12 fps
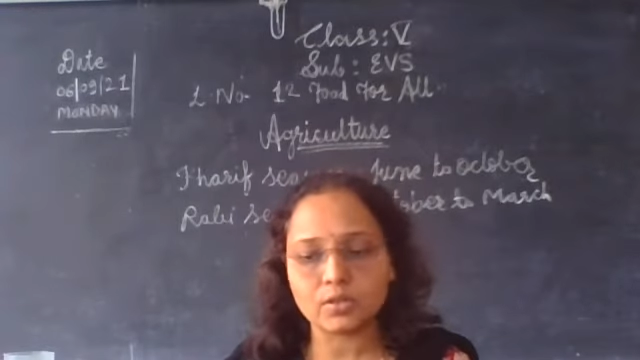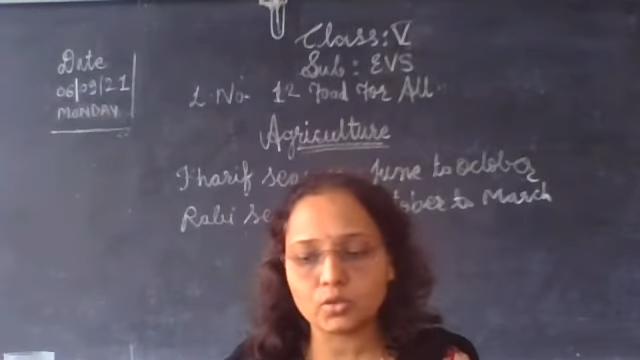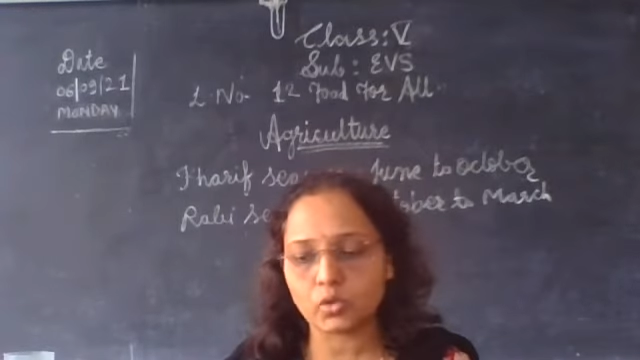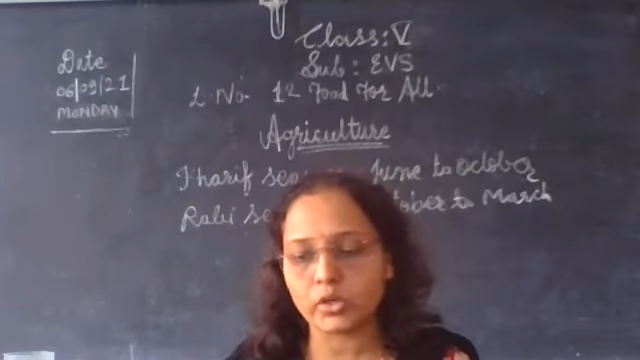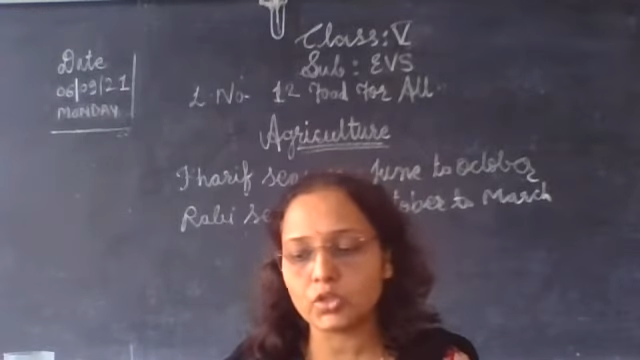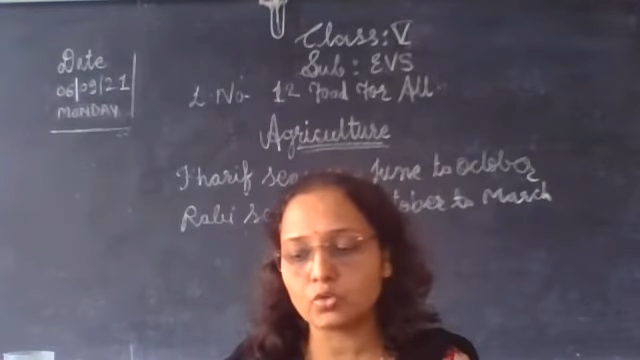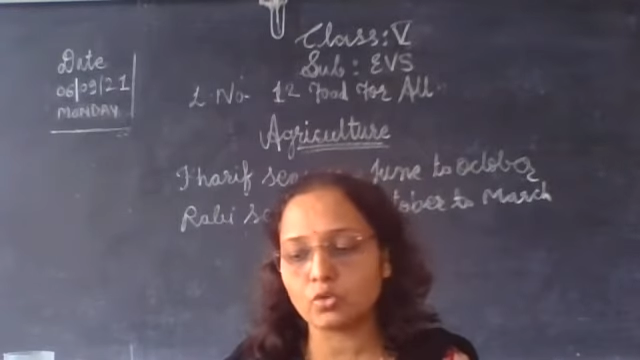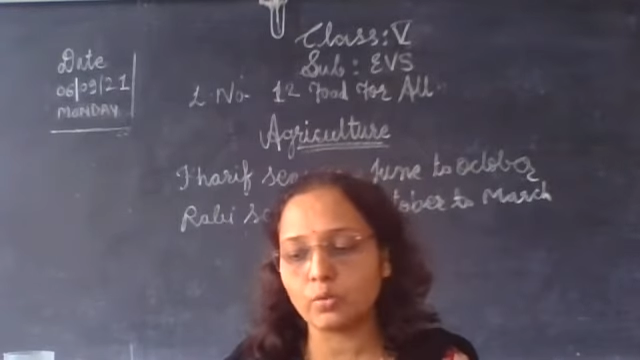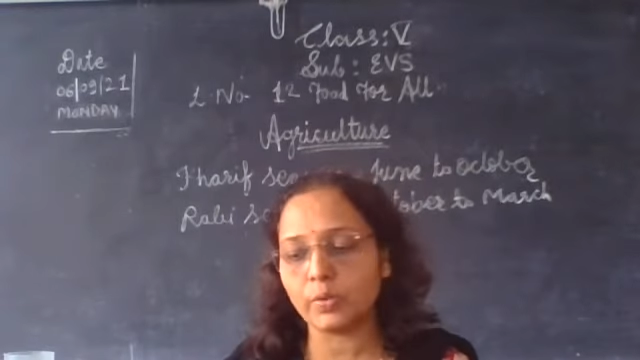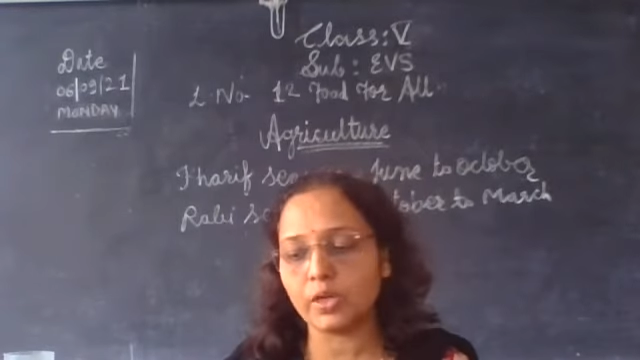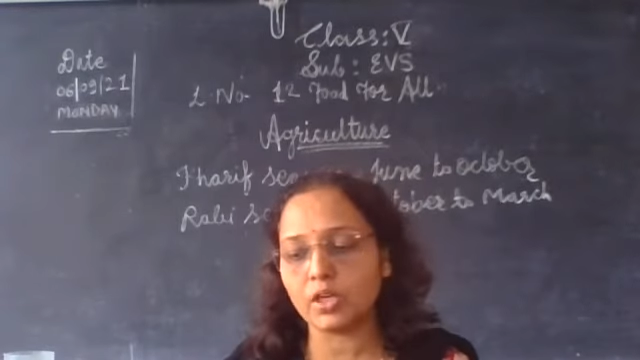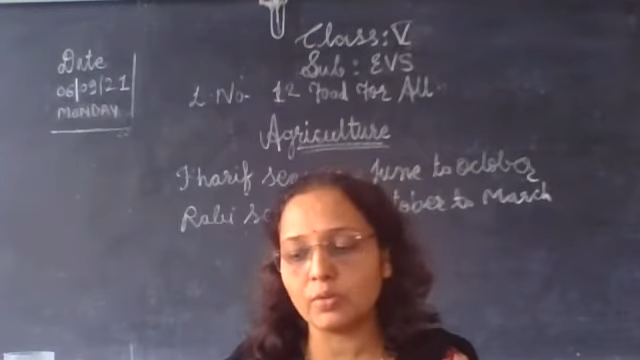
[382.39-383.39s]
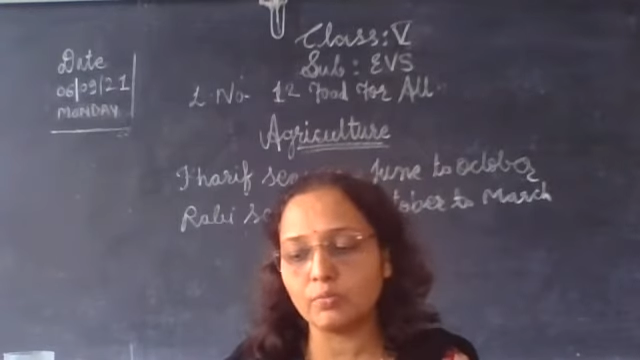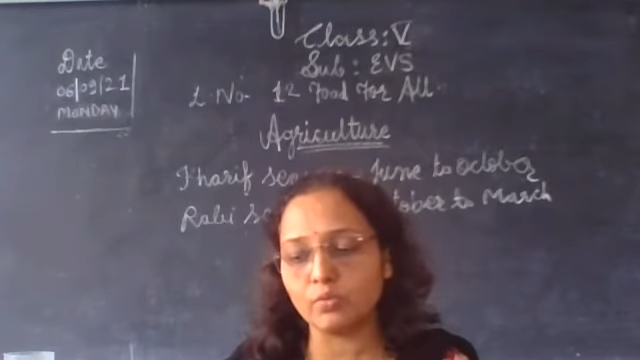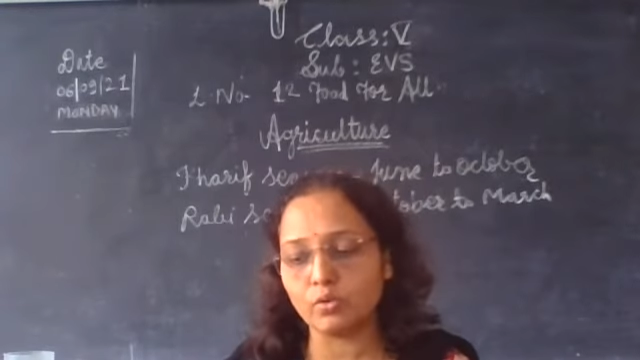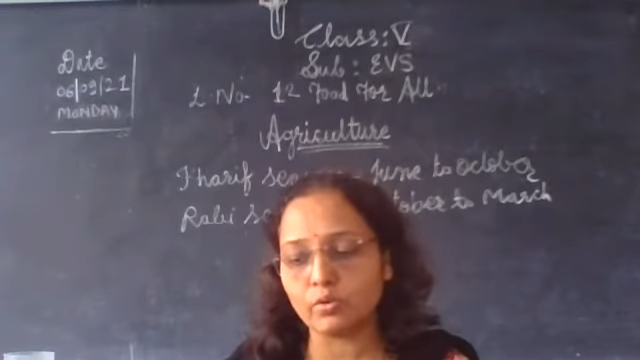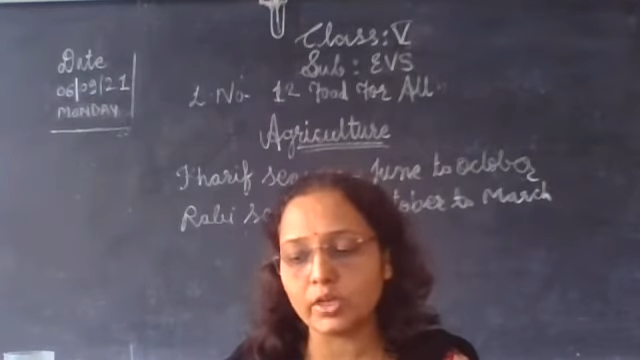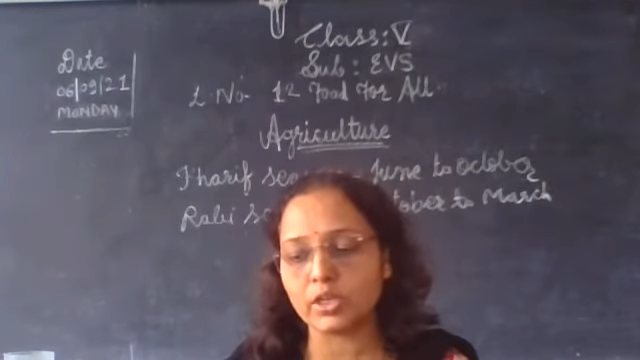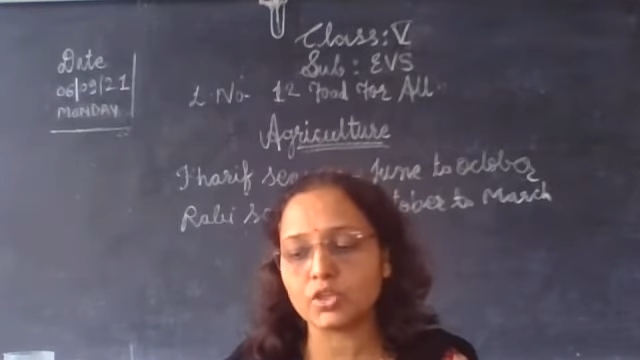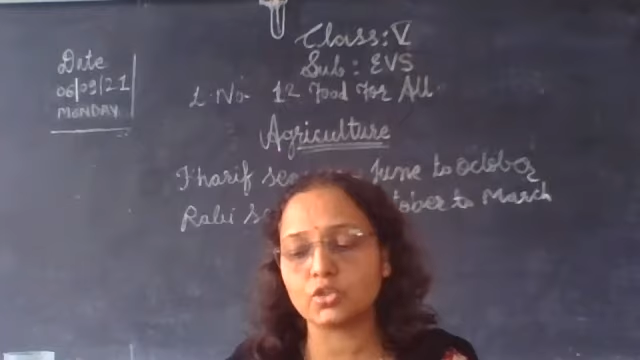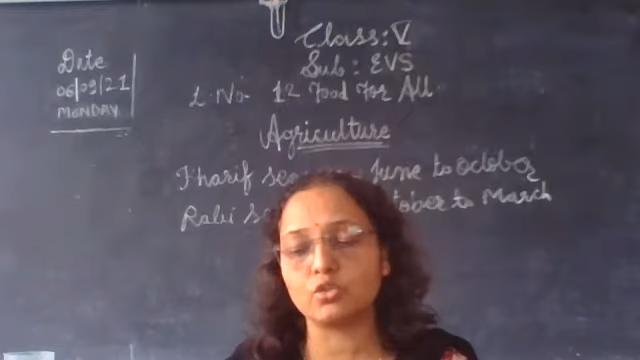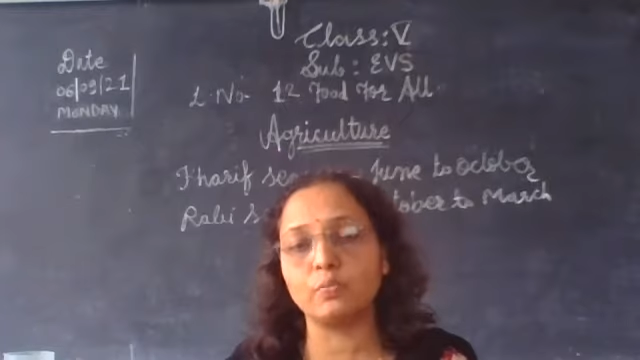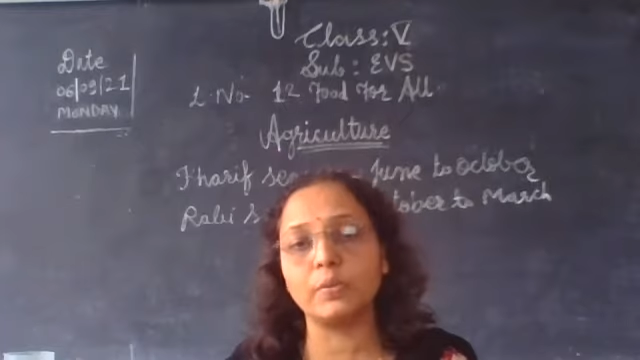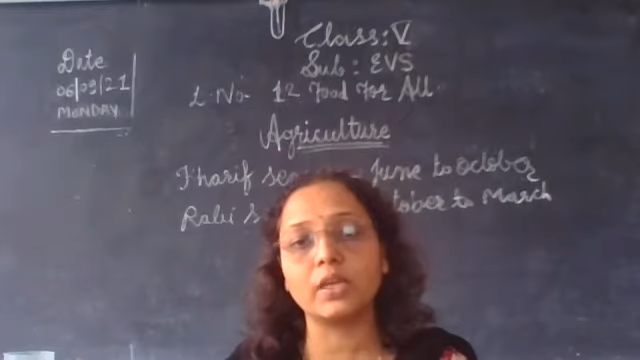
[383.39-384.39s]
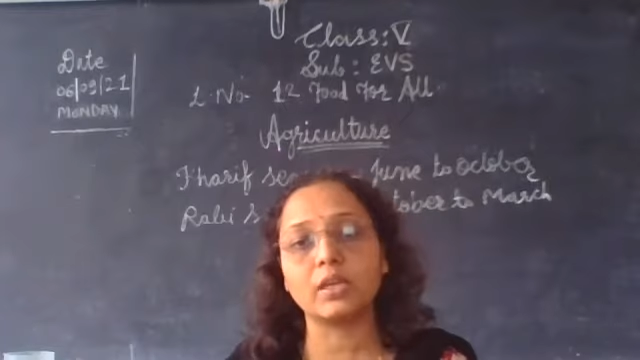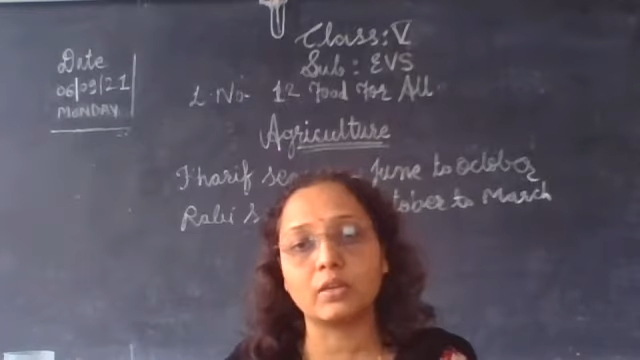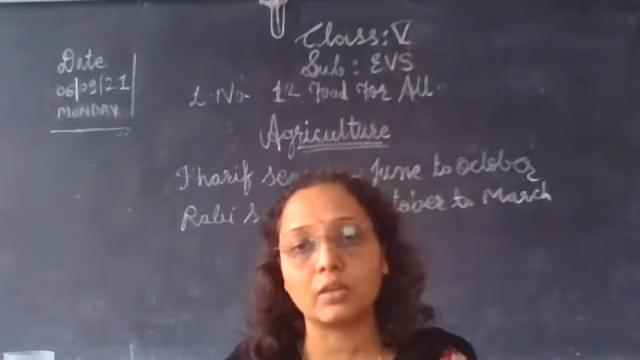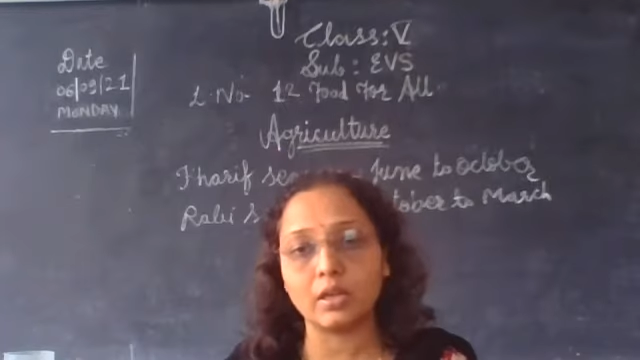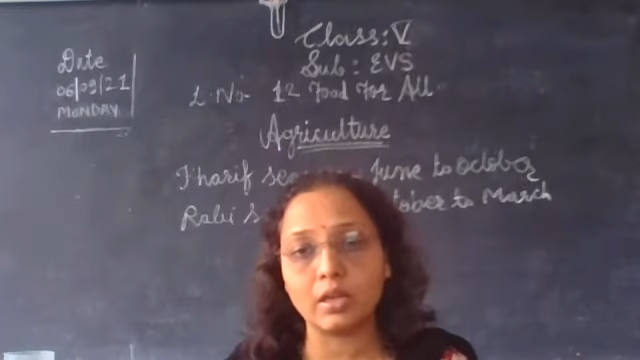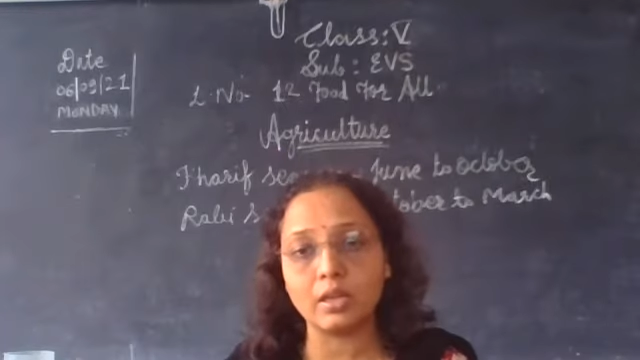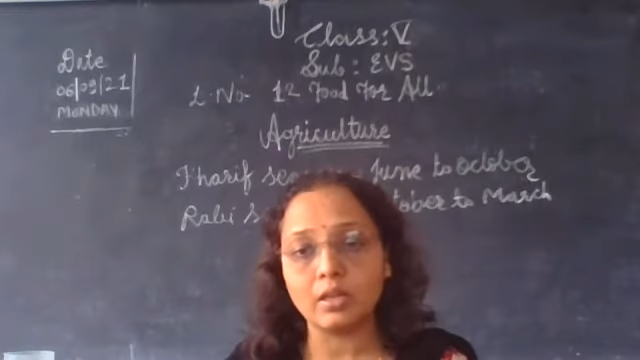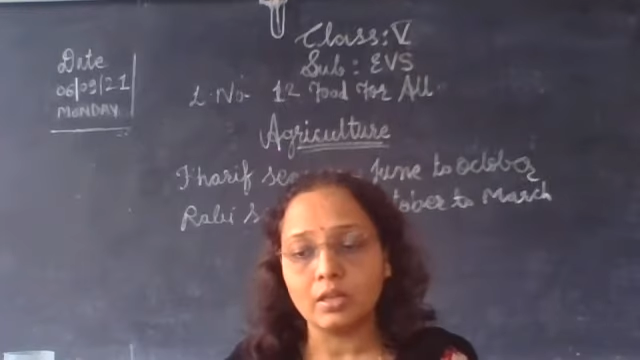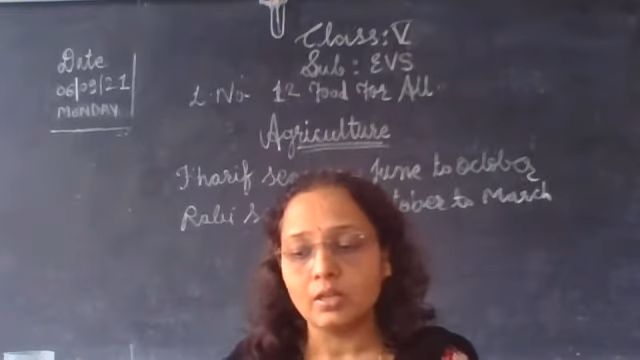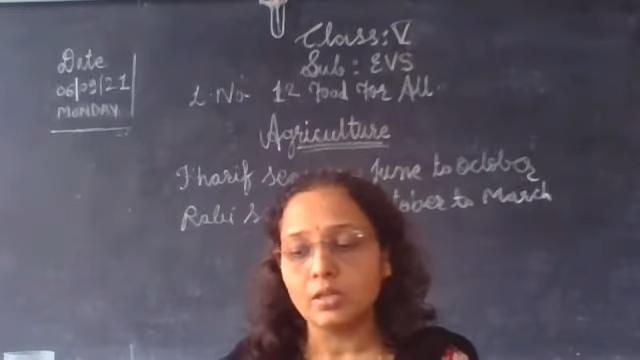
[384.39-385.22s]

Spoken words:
so it should be removed, it should be killed.